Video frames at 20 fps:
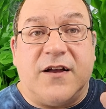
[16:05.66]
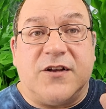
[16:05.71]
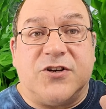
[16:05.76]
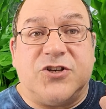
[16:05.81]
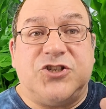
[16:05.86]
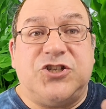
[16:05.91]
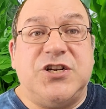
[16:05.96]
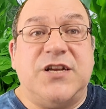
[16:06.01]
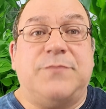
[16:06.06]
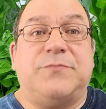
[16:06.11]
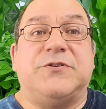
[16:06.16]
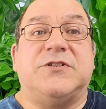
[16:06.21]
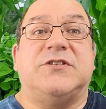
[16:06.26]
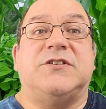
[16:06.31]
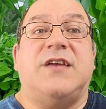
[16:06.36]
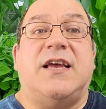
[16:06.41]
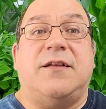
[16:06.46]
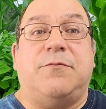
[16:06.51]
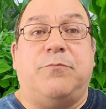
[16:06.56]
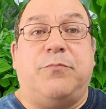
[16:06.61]
ships,
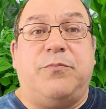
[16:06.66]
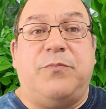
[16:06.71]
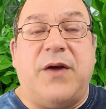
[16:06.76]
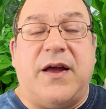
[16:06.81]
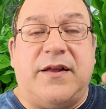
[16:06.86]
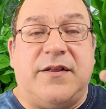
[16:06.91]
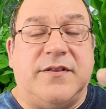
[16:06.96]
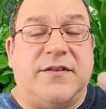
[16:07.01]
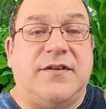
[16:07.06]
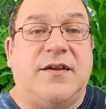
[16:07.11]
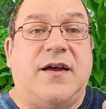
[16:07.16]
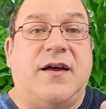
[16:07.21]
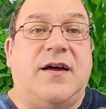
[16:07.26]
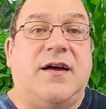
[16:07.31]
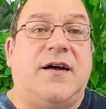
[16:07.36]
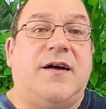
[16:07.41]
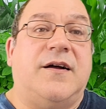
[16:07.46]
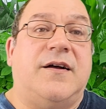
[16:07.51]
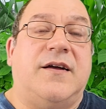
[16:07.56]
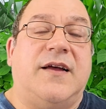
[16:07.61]

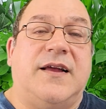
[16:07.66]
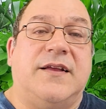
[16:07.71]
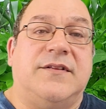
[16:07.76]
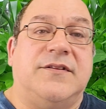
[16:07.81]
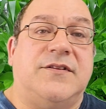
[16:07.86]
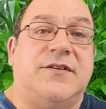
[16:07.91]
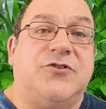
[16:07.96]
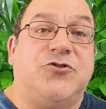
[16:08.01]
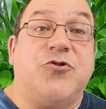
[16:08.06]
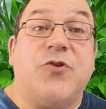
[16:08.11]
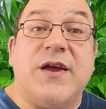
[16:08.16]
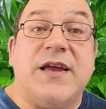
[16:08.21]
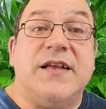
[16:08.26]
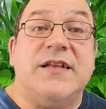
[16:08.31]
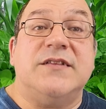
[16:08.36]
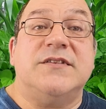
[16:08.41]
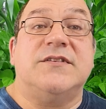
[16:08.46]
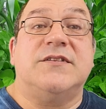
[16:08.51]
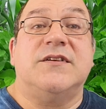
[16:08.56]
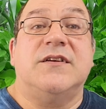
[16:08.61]
and
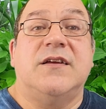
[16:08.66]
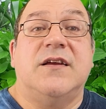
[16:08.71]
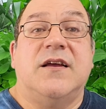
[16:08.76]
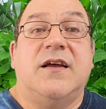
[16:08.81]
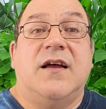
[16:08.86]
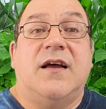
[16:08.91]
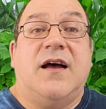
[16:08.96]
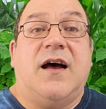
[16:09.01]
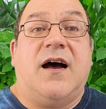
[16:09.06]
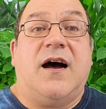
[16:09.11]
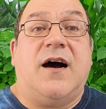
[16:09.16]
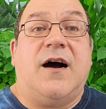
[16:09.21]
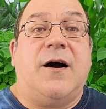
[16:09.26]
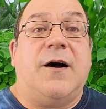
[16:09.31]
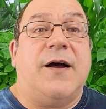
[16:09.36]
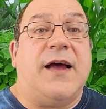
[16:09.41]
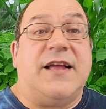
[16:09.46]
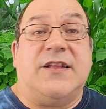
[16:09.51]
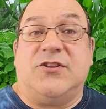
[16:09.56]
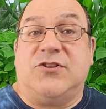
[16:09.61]
trains,
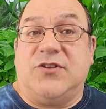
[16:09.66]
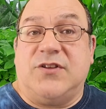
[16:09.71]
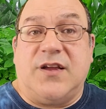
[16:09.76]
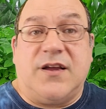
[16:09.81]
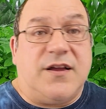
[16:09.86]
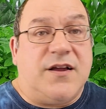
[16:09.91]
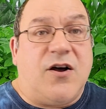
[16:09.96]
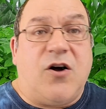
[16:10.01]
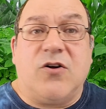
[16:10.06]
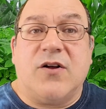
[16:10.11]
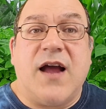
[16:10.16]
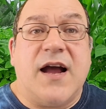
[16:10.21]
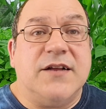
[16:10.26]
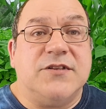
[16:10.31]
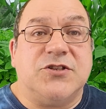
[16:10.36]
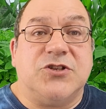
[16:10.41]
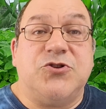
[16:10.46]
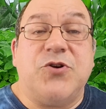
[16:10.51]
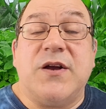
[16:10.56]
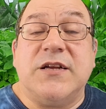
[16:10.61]
and all
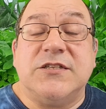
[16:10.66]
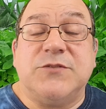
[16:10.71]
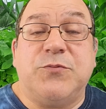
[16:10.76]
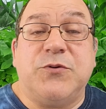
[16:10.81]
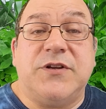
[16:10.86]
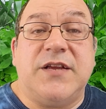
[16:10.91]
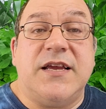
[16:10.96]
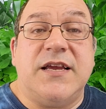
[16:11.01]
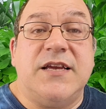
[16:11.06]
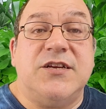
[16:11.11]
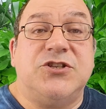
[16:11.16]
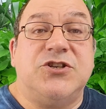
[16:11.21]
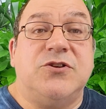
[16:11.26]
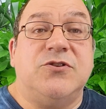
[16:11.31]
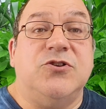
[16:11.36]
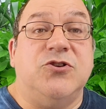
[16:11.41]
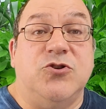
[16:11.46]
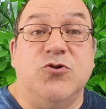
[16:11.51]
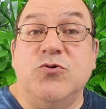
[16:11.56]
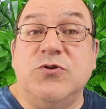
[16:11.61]
kinds of
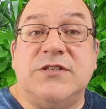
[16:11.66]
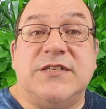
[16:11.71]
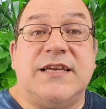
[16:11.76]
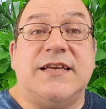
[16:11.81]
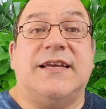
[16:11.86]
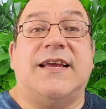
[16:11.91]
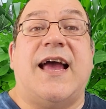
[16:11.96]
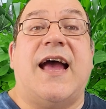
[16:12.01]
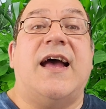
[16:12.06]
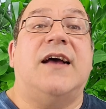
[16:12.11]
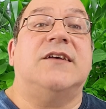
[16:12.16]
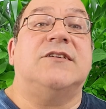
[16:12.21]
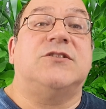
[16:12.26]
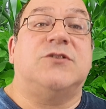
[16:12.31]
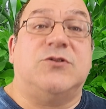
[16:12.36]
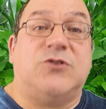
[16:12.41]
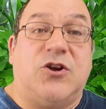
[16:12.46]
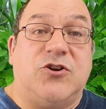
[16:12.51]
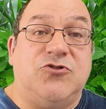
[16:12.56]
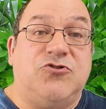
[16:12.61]
transportation using
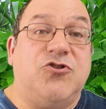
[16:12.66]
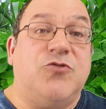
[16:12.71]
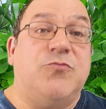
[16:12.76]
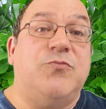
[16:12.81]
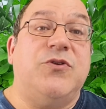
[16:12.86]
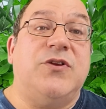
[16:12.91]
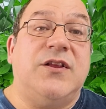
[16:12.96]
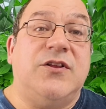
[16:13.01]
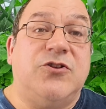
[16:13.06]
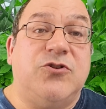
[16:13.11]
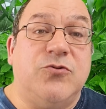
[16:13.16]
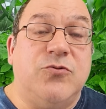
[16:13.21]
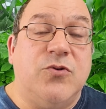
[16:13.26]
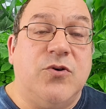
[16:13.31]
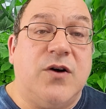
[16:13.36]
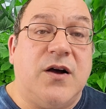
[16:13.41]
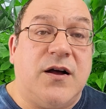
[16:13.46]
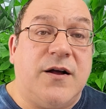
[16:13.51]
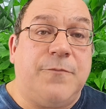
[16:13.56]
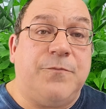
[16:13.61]
gas, contributing
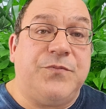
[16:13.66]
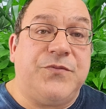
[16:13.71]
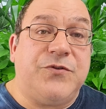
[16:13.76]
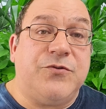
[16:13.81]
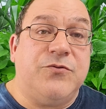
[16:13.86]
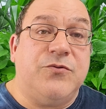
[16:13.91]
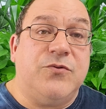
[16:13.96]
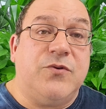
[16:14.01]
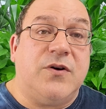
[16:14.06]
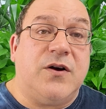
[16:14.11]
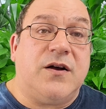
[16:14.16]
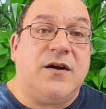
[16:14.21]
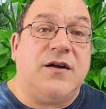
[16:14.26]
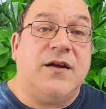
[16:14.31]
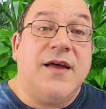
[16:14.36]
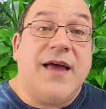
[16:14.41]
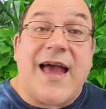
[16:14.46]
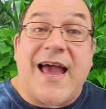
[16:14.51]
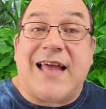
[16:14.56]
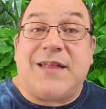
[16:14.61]
to
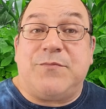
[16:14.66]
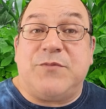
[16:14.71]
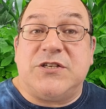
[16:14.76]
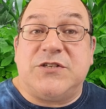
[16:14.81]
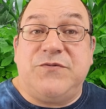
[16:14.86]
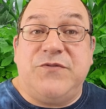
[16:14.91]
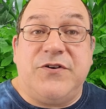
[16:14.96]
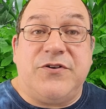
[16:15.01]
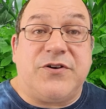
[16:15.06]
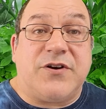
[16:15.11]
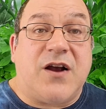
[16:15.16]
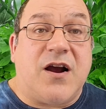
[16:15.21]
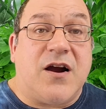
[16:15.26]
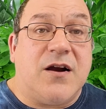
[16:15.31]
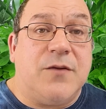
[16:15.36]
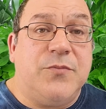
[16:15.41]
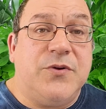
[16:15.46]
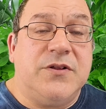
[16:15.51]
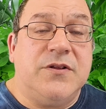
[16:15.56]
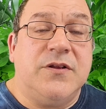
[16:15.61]
atmospheric
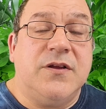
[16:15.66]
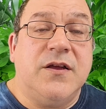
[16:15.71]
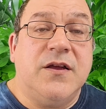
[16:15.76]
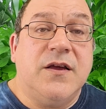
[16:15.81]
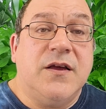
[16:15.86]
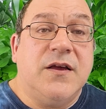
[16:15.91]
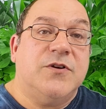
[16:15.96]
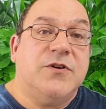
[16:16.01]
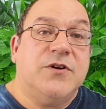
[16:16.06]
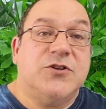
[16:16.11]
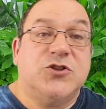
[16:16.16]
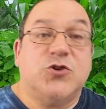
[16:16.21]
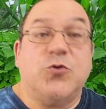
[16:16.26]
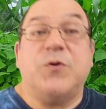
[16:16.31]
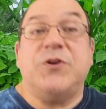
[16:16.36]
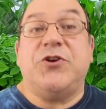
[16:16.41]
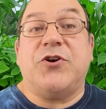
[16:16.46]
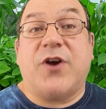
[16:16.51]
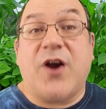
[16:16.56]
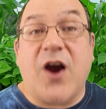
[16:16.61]
carbon. So
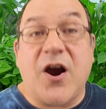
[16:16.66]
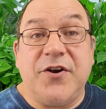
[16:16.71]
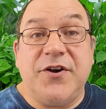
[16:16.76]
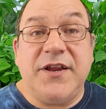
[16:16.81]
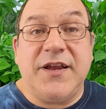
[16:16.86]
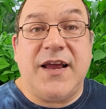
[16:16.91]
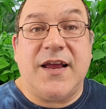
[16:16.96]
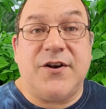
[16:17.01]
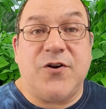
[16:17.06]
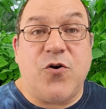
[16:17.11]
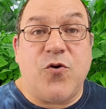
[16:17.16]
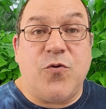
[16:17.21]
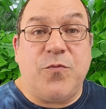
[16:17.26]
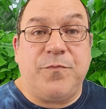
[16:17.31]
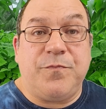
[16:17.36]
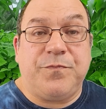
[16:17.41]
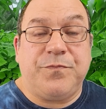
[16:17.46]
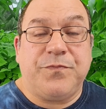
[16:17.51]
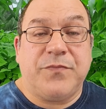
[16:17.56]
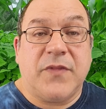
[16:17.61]
when you're gardening at
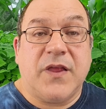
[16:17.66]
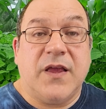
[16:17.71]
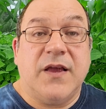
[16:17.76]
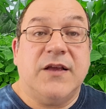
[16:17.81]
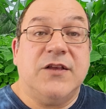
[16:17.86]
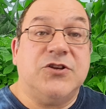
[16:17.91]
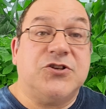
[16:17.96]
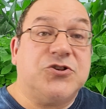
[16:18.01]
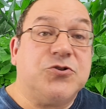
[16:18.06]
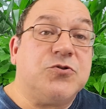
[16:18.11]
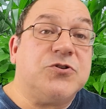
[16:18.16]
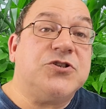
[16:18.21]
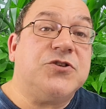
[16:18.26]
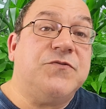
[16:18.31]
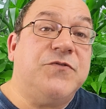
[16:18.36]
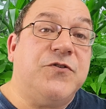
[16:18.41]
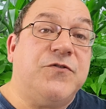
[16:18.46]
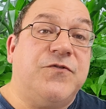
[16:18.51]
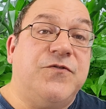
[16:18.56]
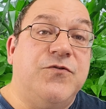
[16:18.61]
home, the source
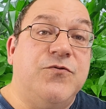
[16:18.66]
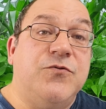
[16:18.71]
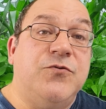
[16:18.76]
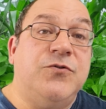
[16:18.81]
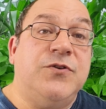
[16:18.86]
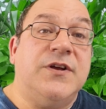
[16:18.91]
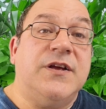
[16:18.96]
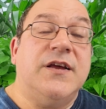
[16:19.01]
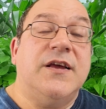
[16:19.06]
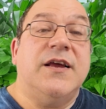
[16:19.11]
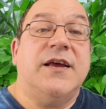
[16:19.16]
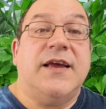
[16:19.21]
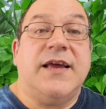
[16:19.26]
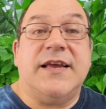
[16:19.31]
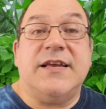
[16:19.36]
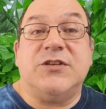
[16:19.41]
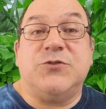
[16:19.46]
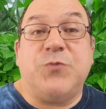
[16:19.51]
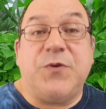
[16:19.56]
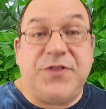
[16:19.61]
of your food
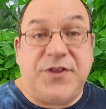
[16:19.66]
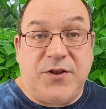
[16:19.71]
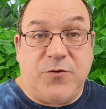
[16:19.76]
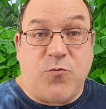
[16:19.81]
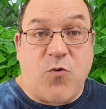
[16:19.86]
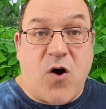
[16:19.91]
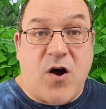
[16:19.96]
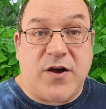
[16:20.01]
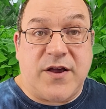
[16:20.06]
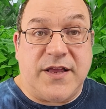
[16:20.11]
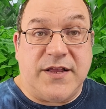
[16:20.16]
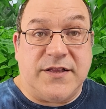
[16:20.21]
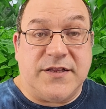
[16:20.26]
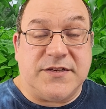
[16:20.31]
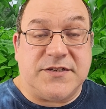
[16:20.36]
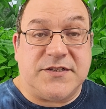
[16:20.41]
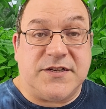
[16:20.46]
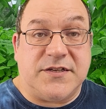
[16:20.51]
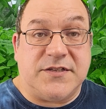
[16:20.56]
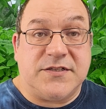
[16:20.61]
is within walking
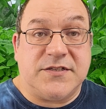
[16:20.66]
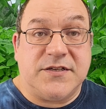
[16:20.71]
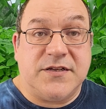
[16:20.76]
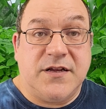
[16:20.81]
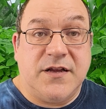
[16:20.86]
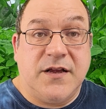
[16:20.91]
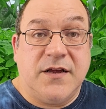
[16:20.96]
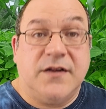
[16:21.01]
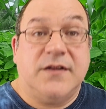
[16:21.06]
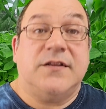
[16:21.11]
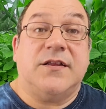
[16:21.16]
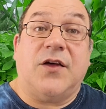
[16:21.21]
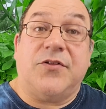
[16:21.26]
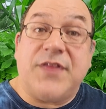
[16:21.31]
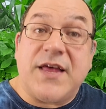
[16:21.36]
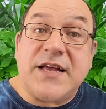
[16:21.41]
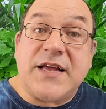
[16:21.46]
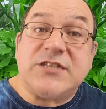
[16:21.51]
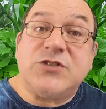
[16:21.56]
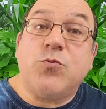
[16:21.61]
distance. Now
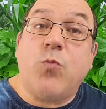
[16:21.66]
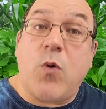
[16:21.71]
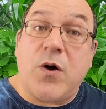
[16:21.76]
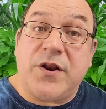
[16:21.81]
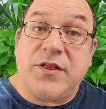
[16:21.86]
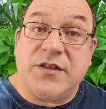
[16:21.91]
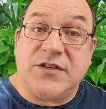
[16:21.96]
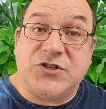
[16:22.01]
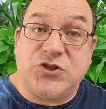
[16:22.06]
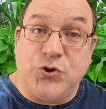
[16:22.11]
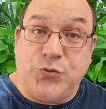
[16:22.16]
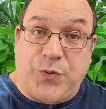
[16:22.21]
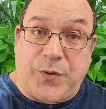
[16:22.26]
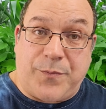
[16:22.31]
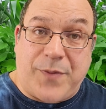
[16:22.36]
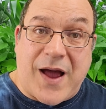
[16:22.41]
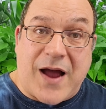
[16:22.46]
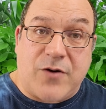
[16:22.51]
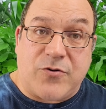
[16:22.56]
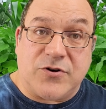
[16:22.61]
that's one of the
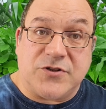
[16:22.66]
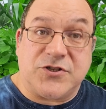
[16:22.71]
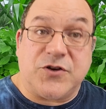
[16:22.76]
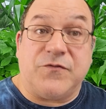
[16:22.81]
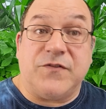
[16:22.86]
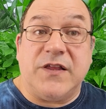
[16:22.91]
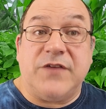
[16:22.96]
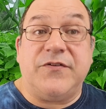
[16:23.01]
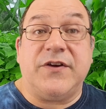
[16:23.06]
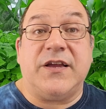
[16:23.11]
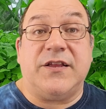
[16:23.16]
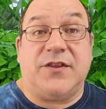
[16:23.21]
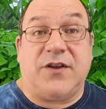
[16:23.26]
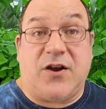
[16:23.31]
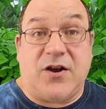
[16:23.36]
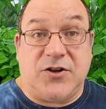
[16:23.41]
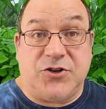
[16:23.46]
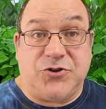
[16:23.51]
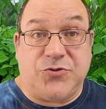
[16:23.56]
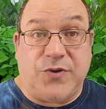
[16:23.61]
superpowers of living in the
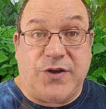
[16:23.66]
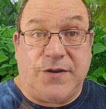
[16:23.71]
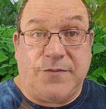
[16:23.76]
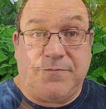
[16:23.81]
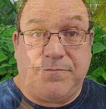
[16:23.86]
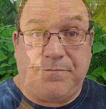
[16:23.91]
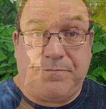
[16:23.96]
country.